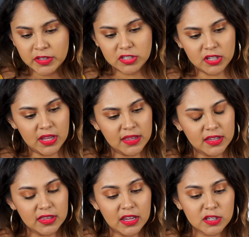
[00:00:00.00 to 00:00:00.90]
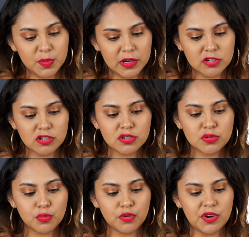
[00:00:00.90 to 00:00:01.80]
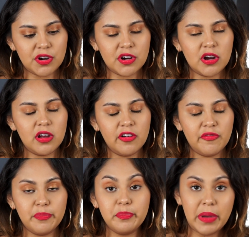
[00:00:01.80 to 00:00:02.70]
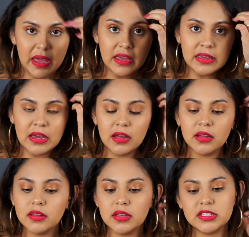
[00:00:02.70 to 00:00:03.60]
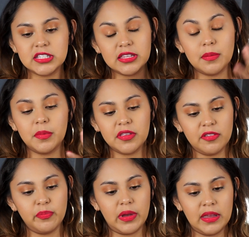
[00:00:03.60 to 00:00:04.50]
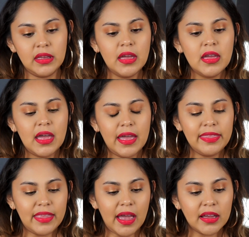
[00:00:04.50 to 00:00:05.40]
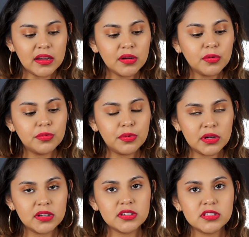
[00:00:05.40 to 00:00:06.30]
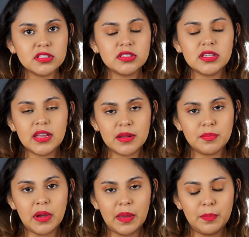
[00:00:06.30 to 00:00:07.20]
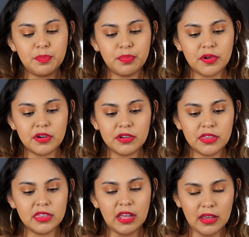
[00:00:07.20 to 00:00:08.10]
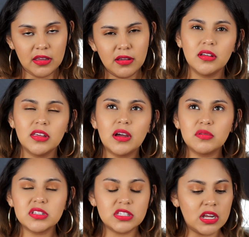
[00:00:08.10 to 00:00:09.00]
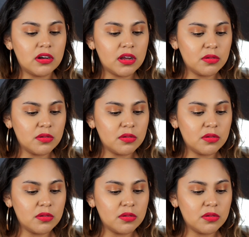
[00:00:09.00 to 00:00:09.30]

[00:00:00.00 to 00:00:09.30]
So then the next pictures were of May. It's in the month of May. And that was in my birthday. Yeah, it was Saturday.